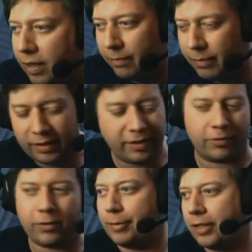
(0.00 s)
I mean, it's
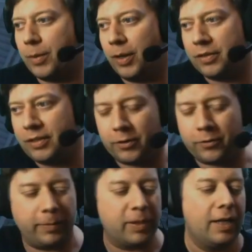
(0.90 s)
just greeble. Let's be honest, it's just
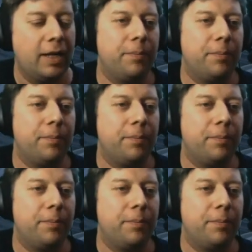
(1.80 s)
greeble.